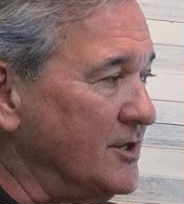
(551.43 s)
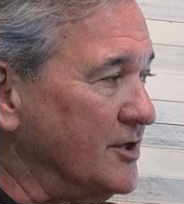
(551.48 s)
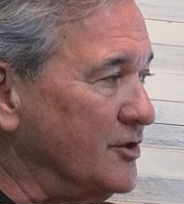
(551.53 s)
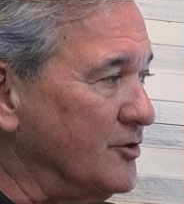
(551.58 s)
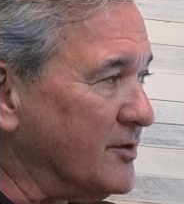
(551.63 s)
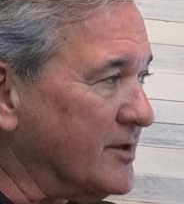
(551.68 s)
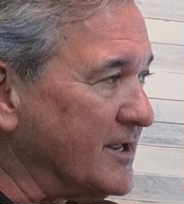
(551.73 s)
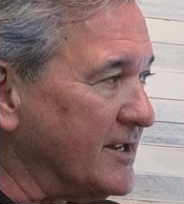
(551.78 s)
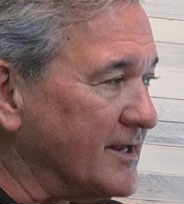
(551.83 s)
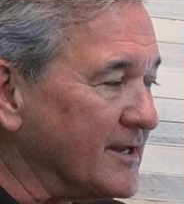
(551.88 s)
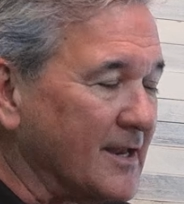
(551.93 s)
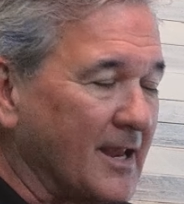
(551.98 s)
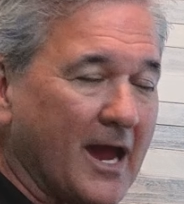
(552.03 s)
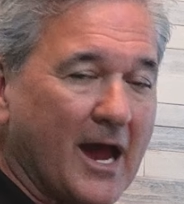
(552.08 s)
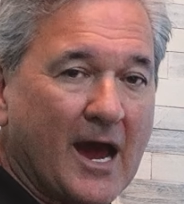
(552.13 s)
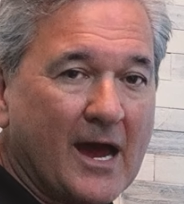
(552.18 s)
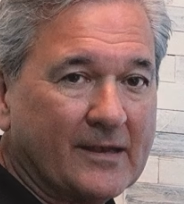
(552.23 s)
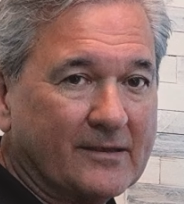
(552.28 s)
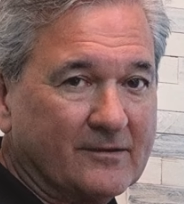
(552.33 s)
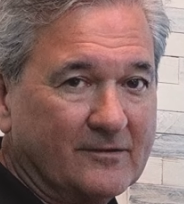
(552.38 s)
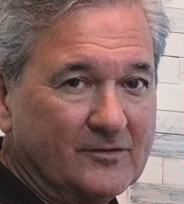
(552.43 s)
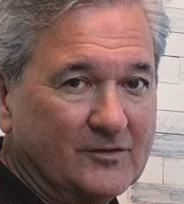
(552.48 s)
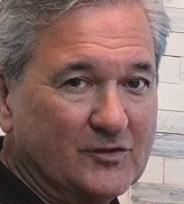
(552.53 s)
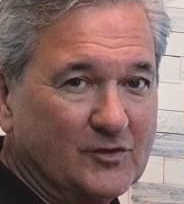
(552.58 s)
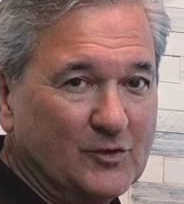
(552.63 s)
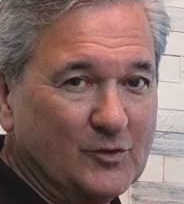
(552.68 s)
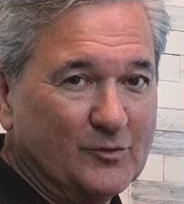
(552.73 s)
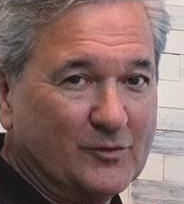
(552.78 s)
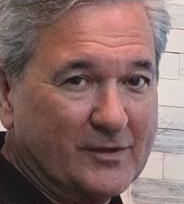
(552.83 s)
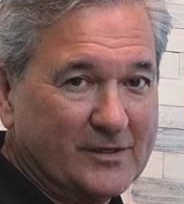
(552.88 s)
You cannot
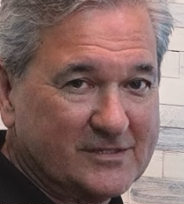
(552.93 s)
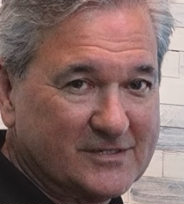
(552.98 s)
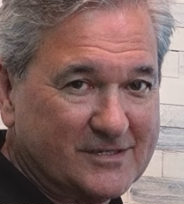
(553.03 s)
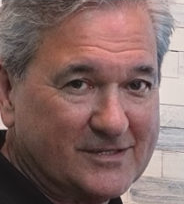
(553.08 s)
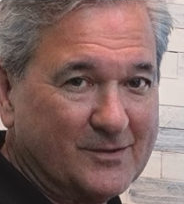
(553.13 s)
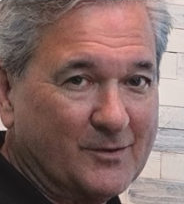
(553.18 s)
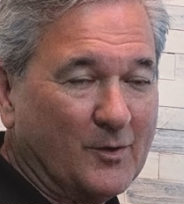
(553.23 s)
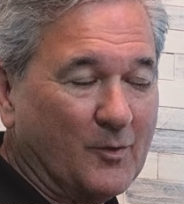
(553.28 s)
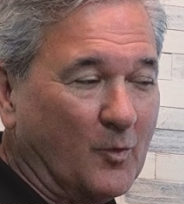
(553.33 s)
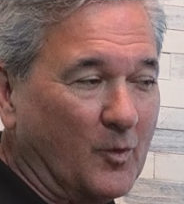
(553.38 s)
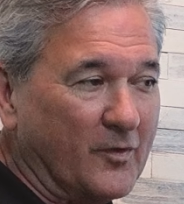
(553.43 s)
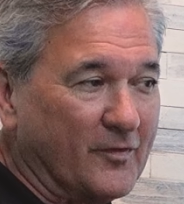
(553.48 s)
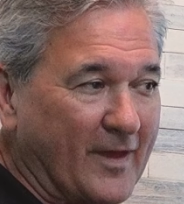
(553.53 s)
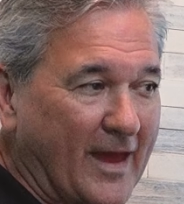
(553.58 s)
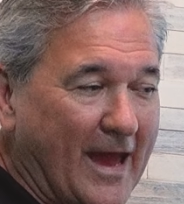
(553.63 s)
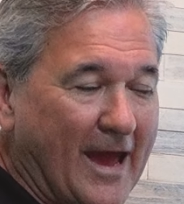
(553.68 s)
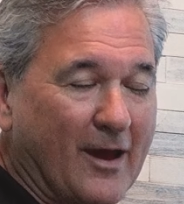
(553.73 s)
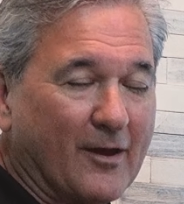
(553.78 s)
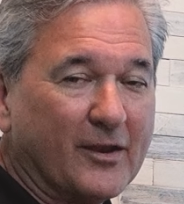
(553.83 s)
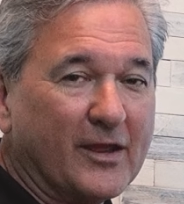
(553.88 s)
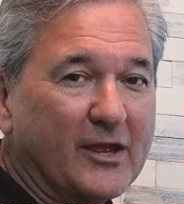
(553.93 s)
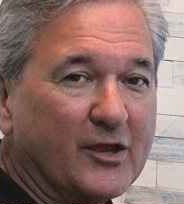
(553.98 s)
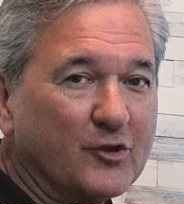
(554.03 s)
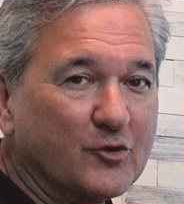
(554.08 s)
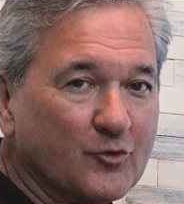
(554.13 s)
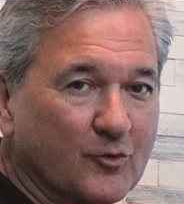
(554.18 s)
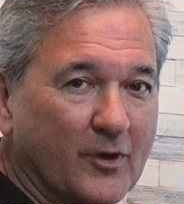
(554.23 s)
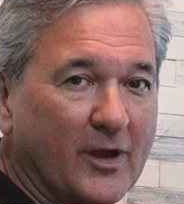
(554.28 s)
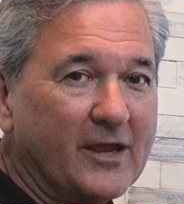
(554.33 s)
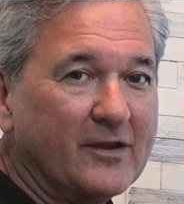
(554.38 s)
do this without a
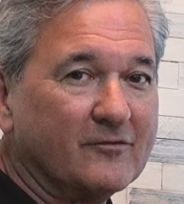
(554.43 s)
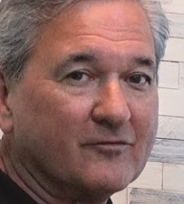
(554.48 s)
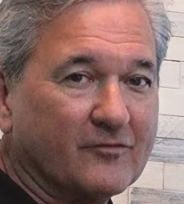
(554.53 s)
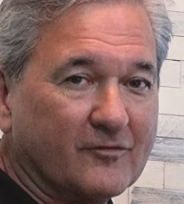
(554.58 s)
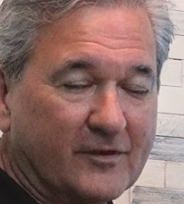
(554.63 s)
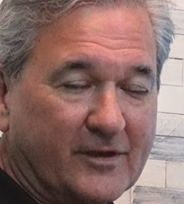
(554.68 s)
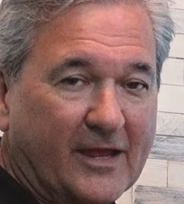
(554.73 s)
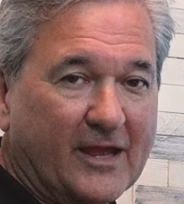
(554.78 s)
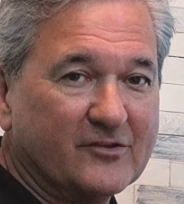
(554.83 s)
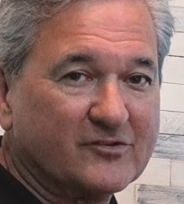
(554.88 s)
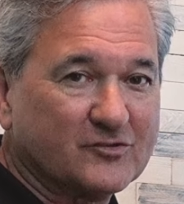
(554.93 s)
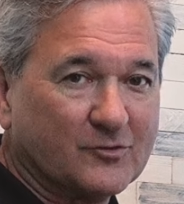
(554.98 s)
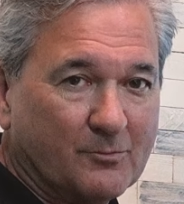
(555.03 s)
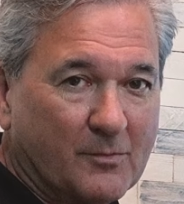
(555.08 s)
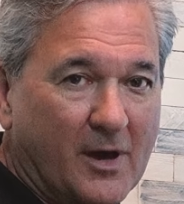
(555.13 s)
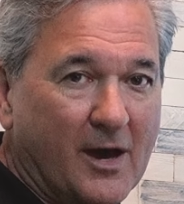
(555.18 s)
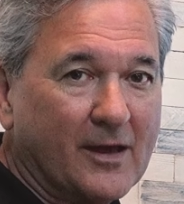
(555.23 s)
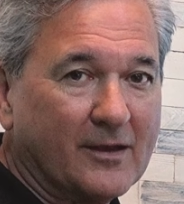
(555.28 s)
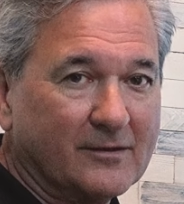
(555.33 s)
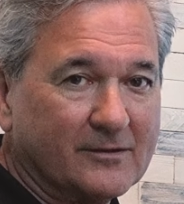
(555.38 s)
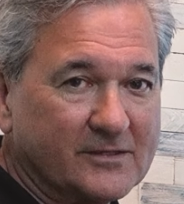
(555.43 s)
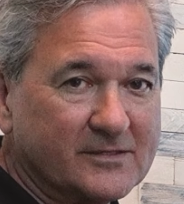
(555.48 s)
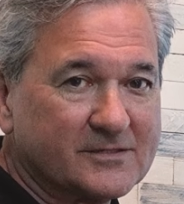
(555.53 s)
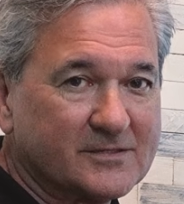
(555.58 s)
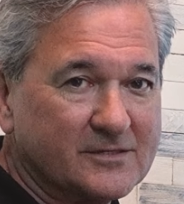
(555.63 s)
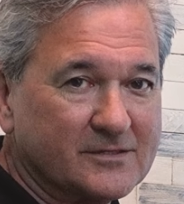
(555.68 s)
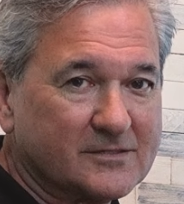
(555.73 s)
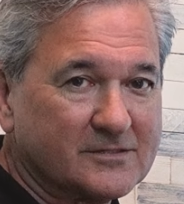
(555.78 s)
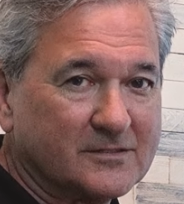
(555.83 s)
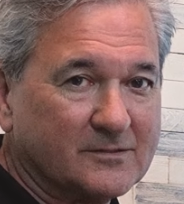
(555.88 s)
great financial modeling
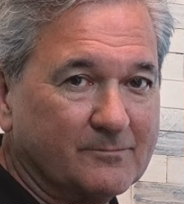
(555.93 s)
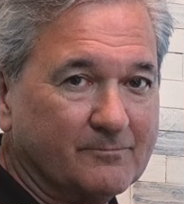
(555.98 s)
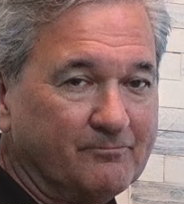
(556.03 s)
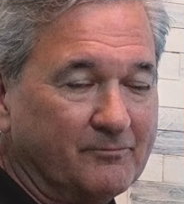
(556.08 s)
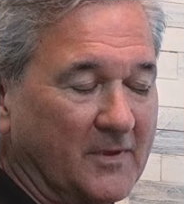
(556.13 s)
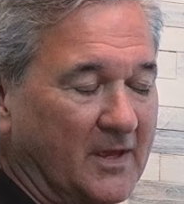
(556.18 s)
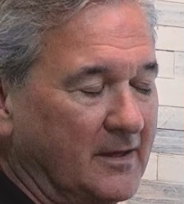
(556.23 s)
system.